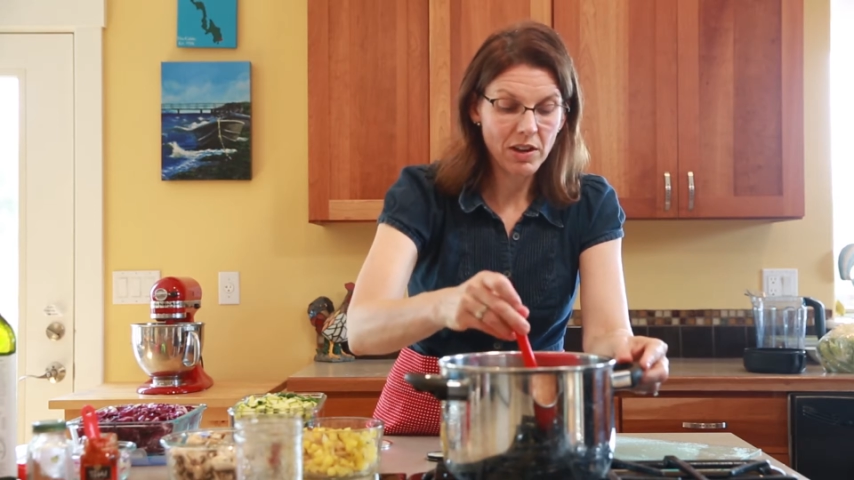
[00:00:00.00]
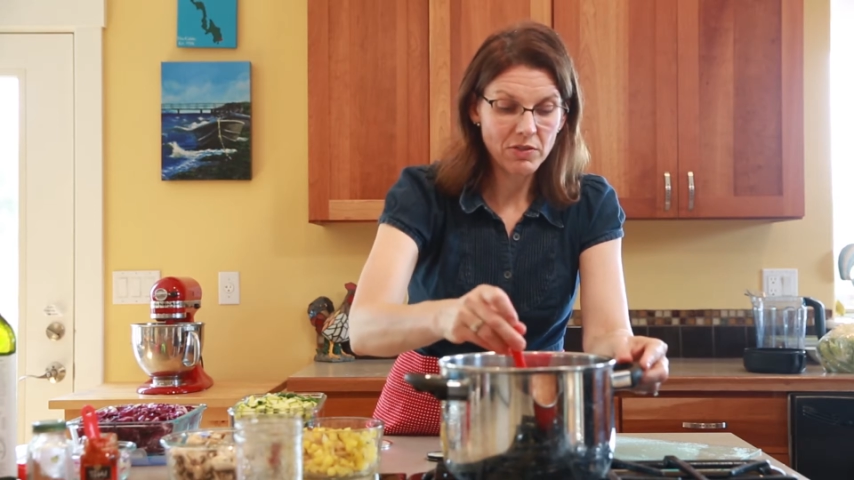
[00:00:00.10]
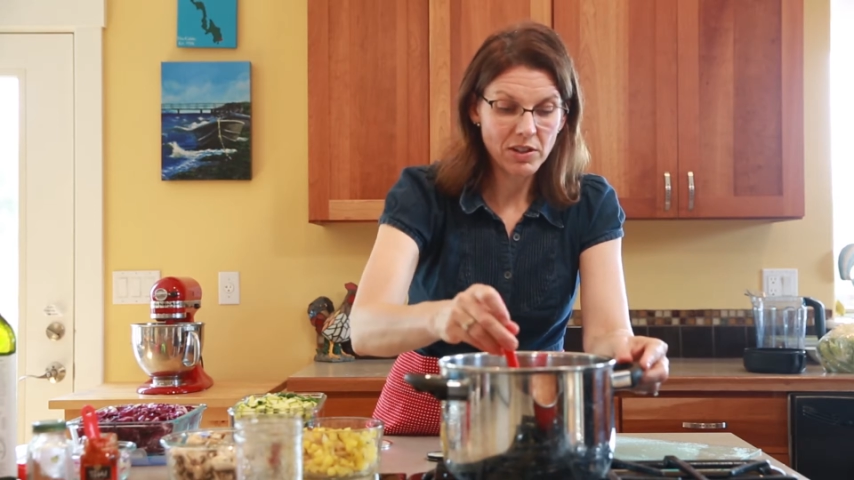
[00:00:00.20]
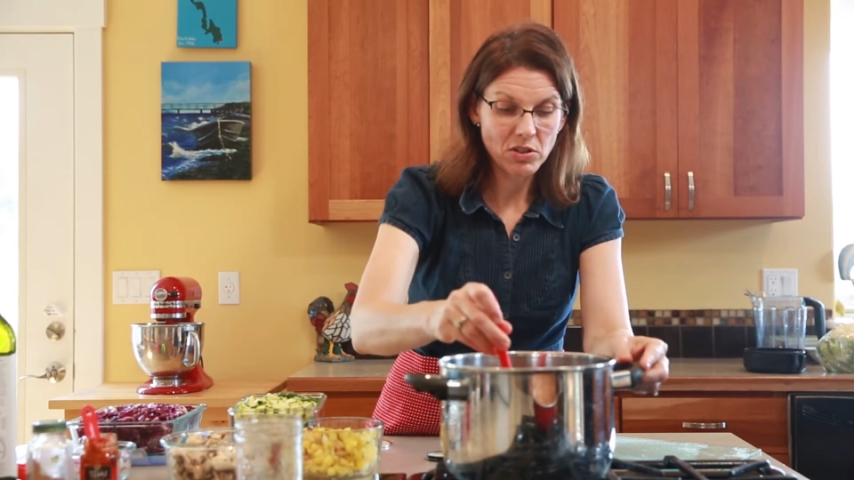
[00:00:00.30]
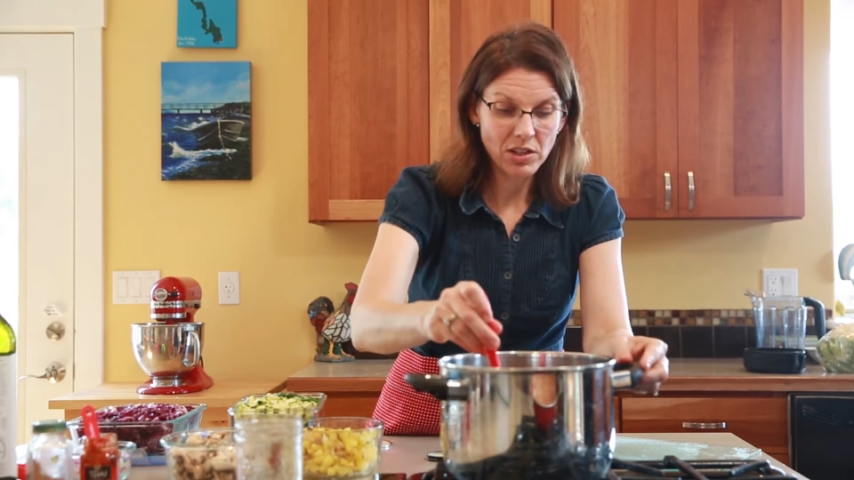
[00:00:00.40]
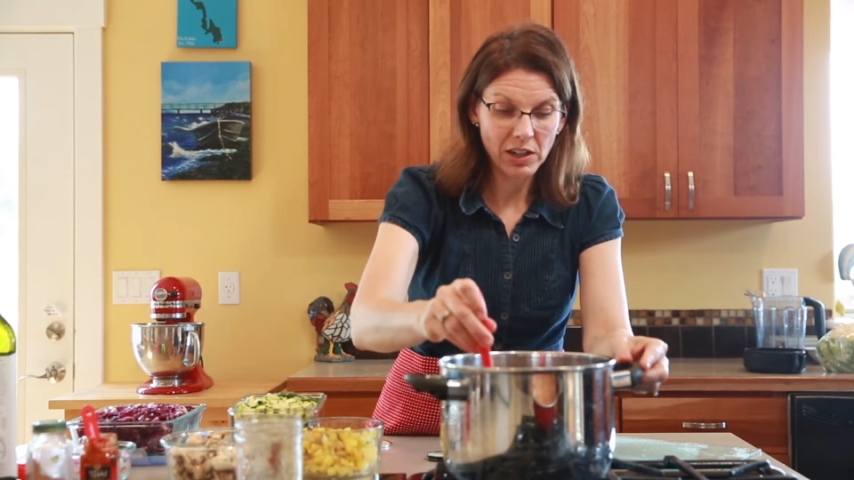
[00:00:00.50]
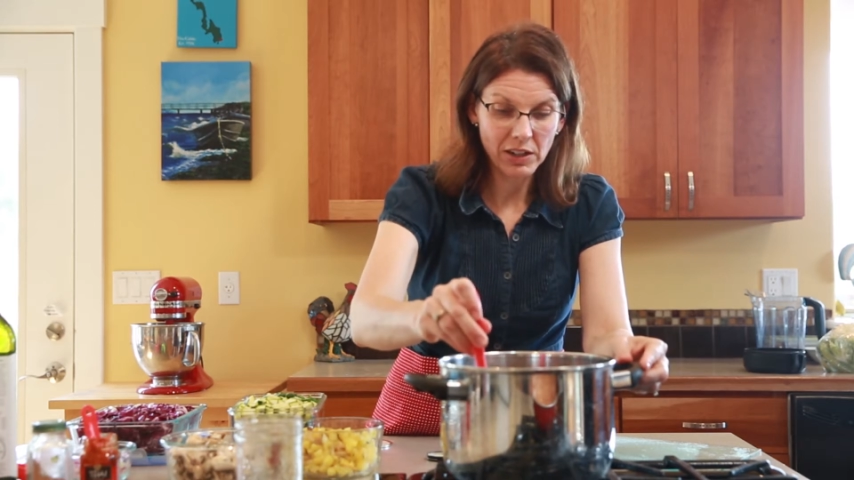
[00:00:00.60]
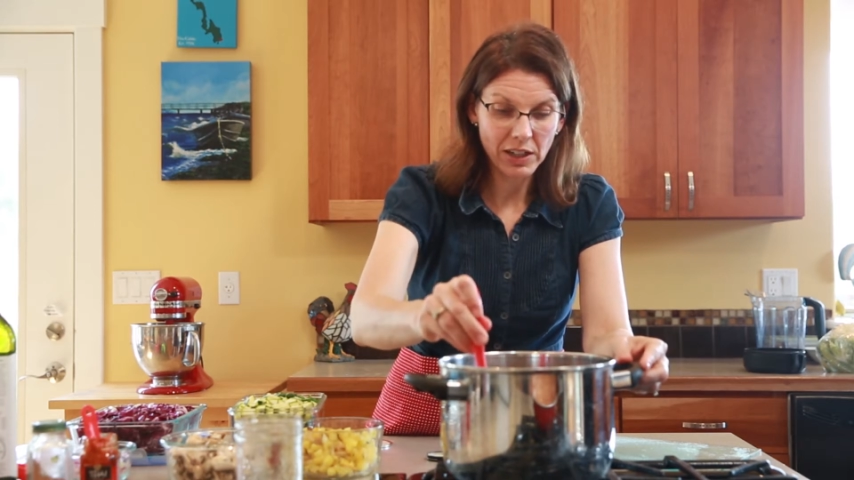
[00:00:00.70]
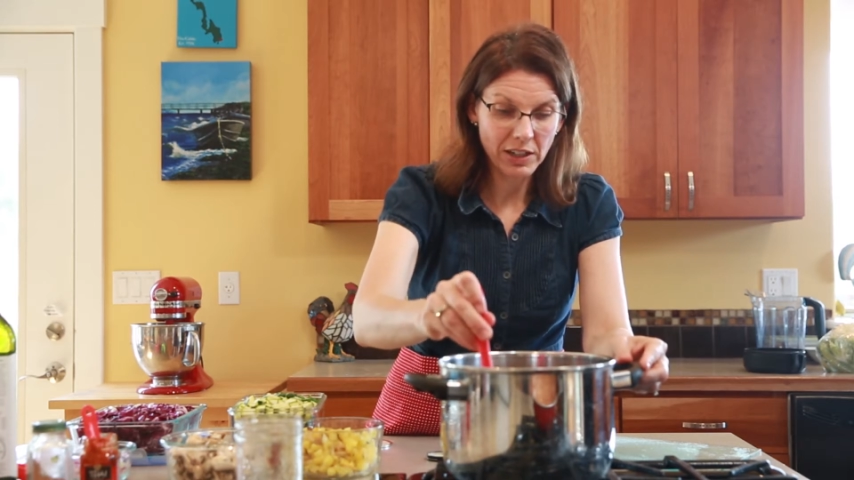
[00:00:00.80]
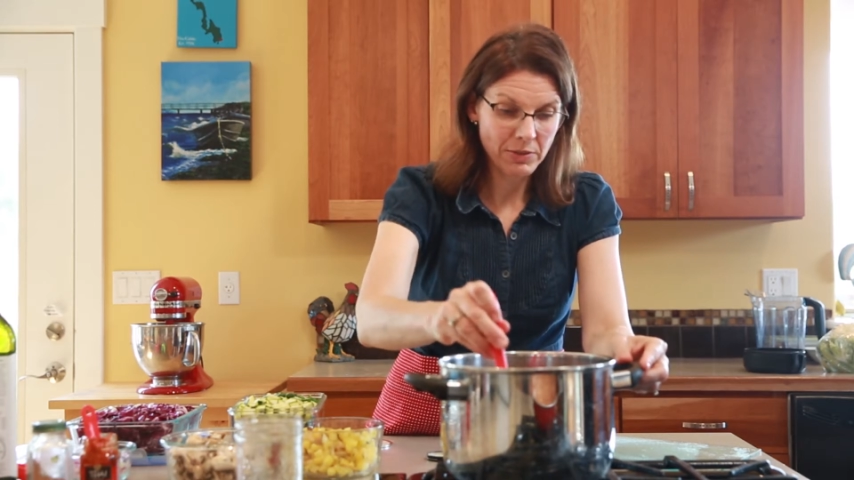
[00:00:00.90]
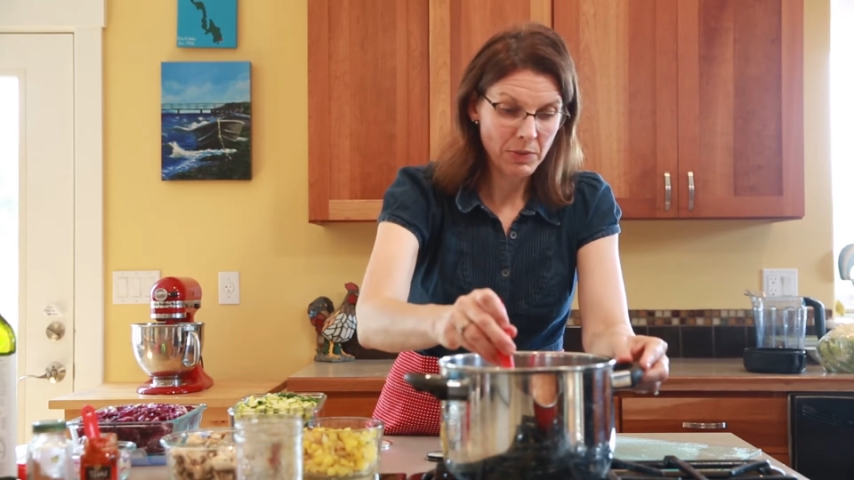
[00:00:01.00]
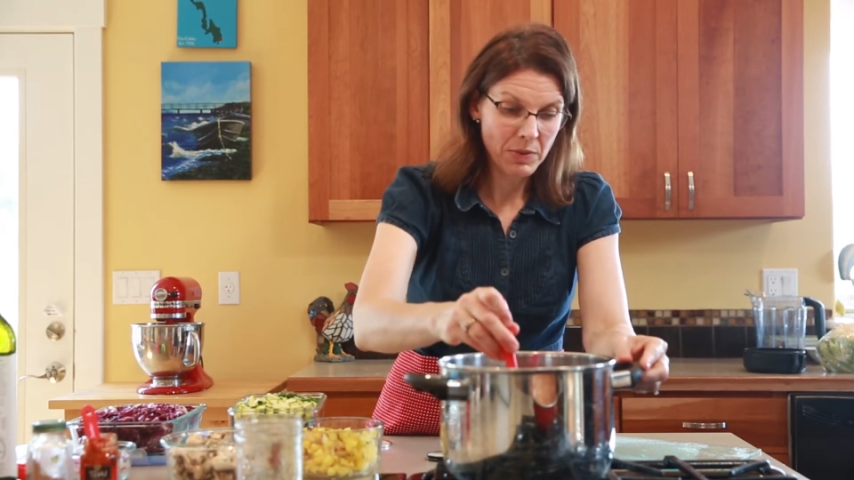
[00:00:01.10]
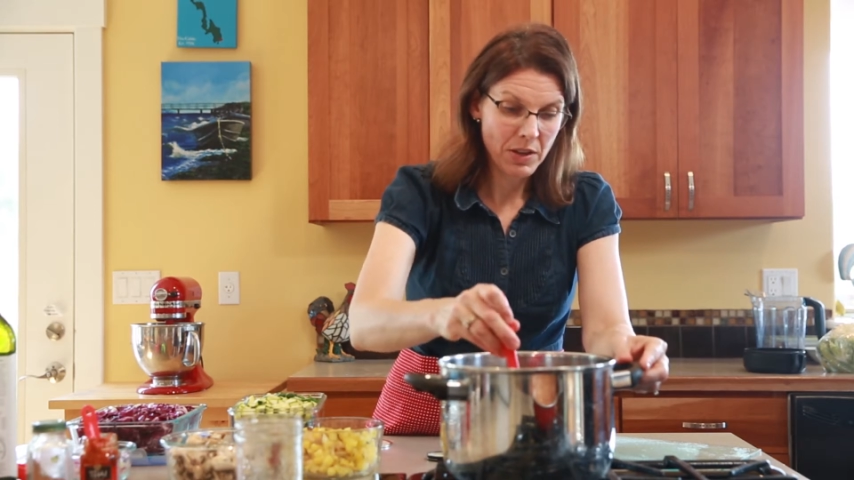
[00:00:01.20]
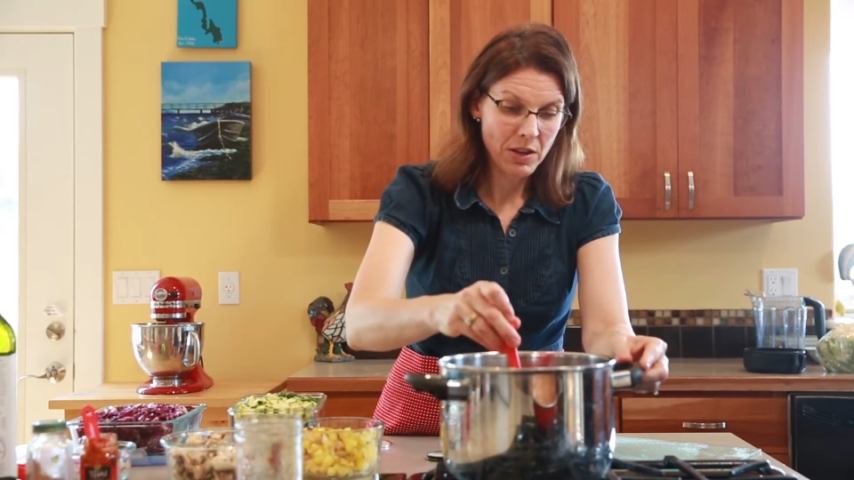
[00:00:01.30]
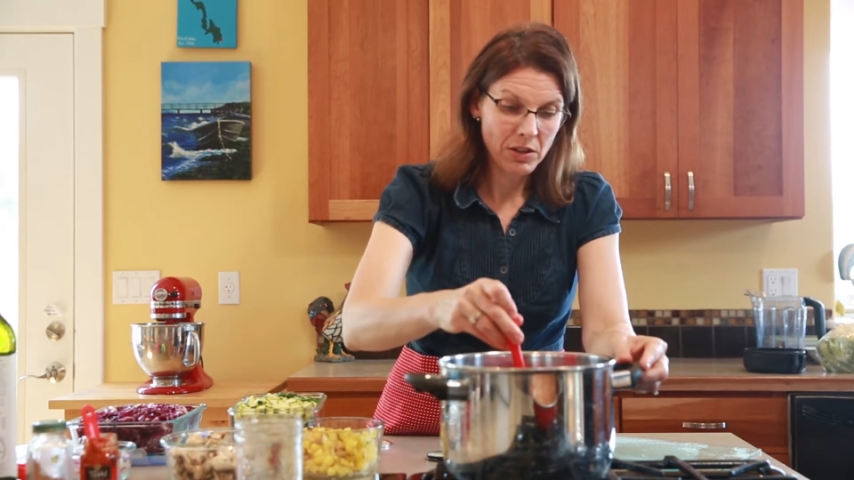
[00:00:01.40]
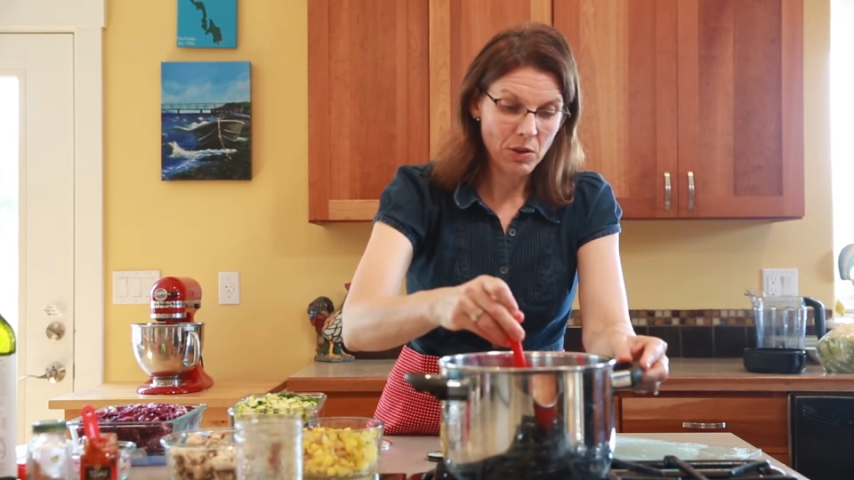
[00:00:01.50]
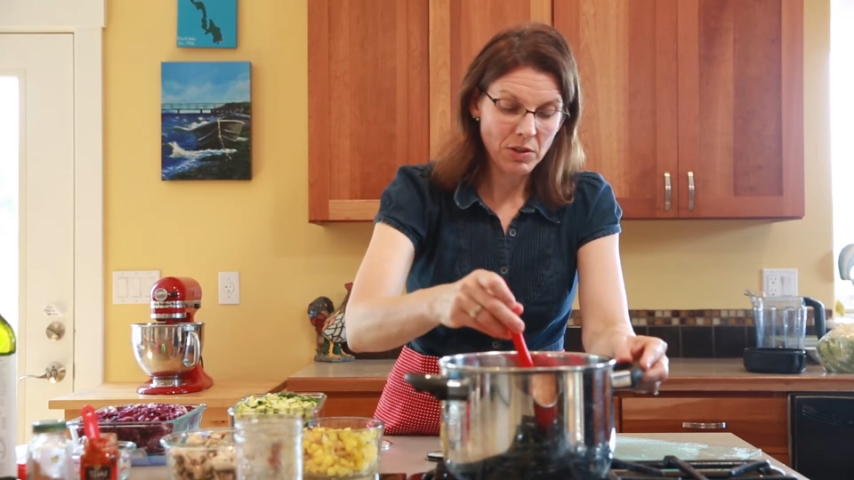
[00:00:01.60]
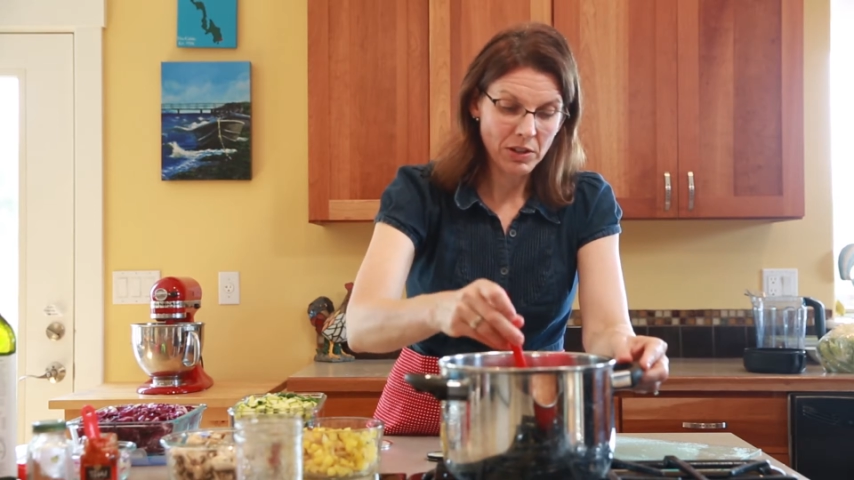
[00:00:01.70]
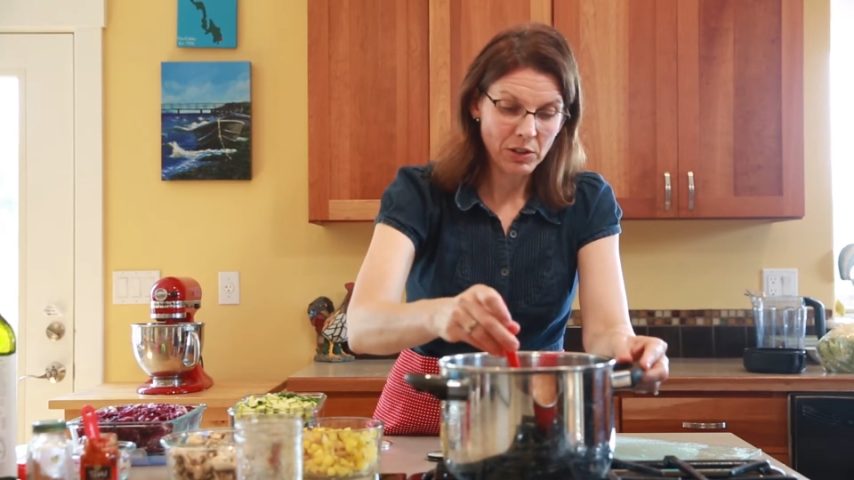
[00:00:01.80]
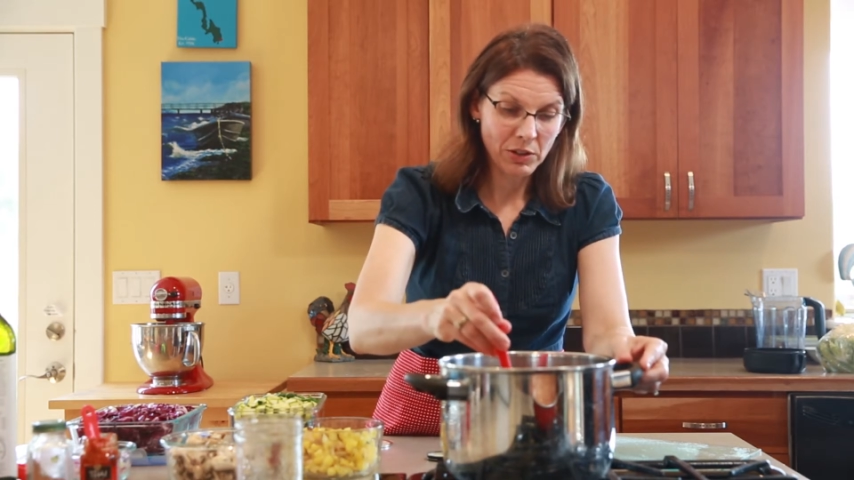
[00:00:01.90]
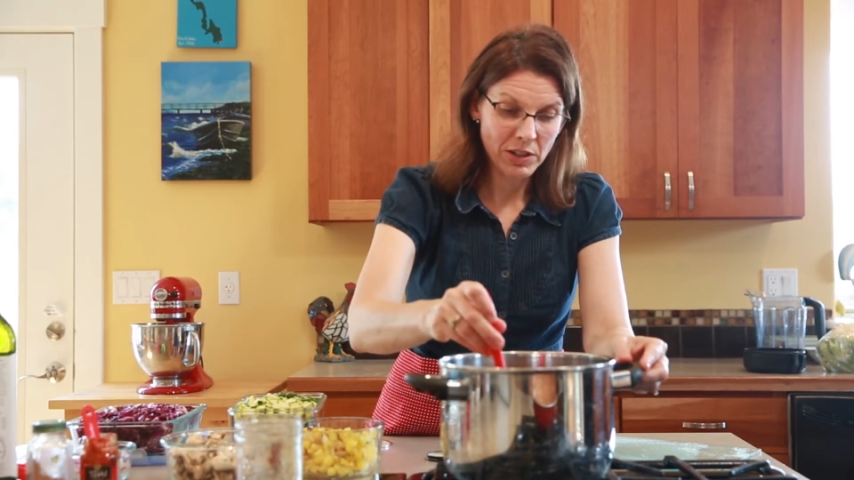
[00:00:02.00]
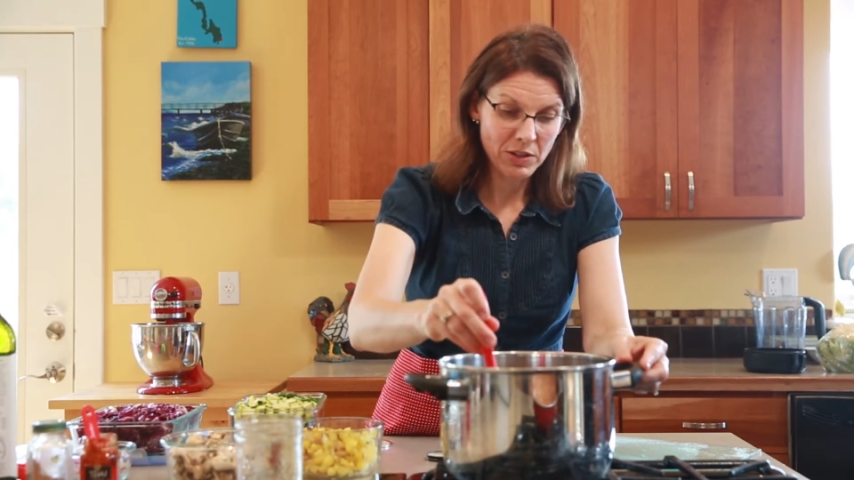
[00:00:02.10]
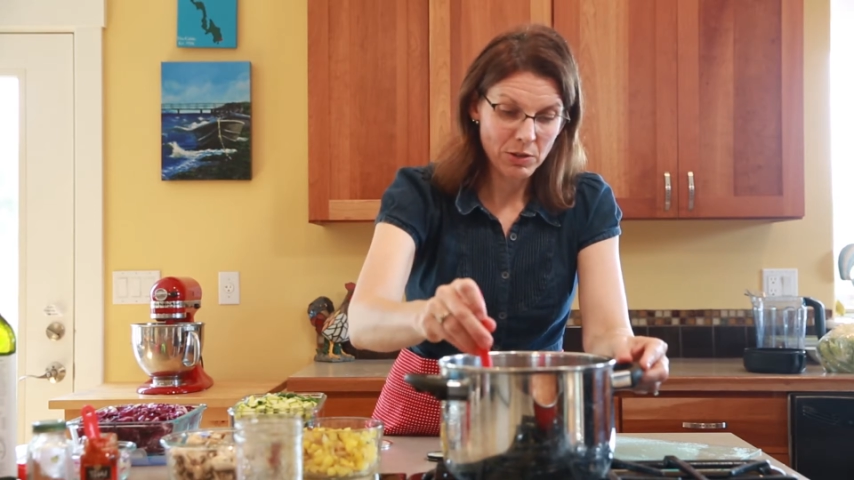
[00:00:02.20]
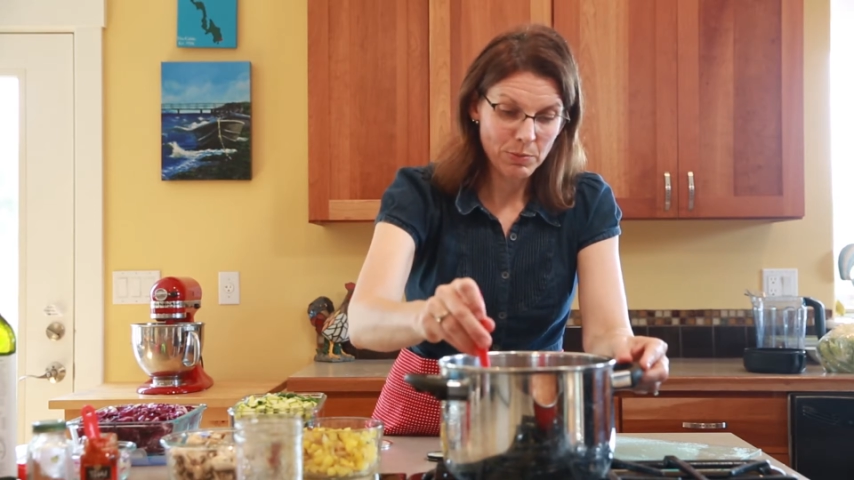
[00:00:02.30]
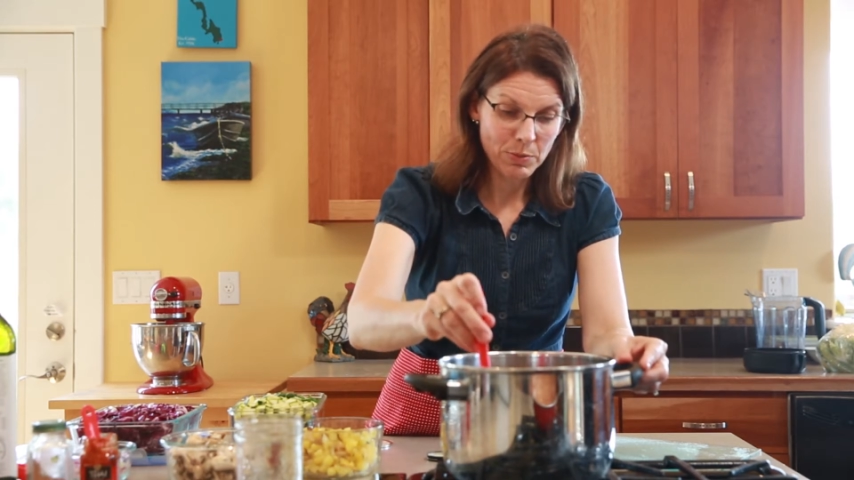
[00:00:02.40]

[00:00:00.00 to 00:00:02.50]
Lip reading: a vegetarian coconut curry soup.